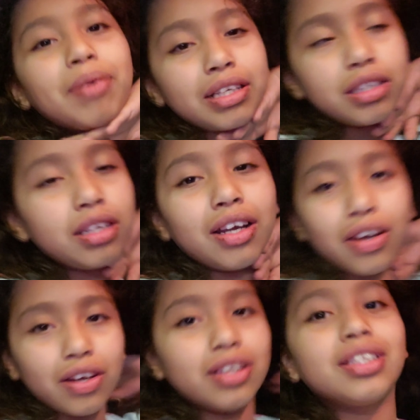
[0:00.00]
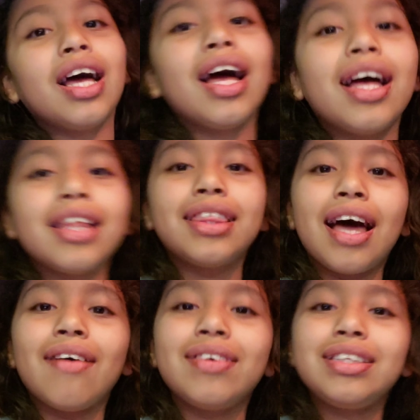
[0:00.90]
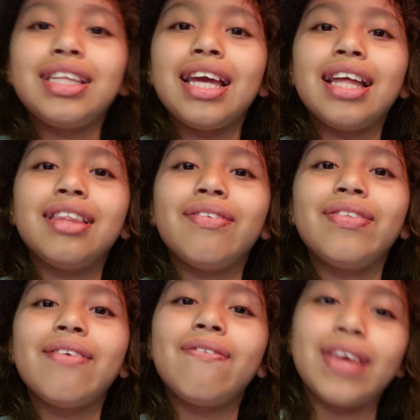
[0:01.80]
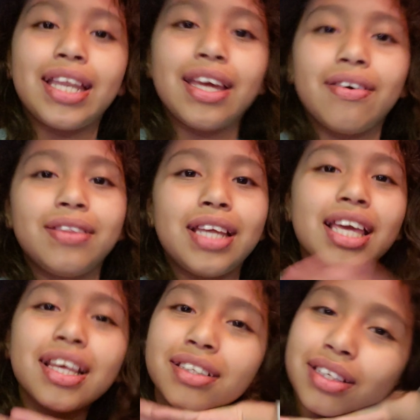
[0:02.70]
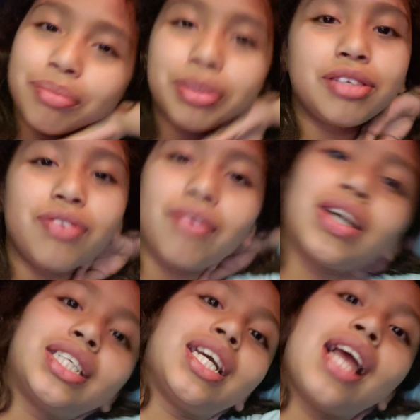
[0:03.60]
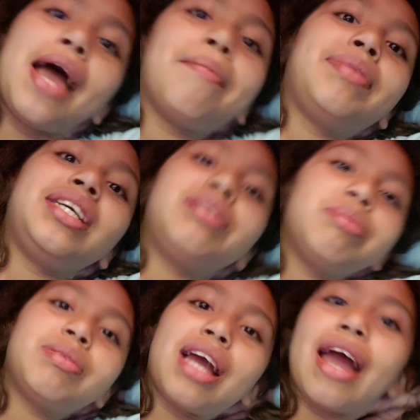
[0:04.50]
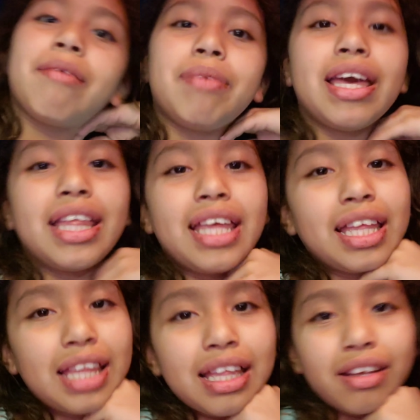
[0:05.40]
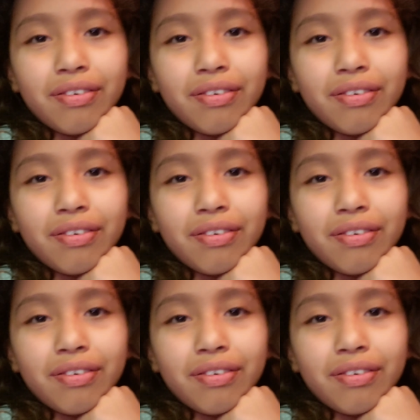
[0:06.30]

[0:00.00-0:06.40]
boys and girls, that was the end of the video. Thank you so much for watching. Please subscribe and hit that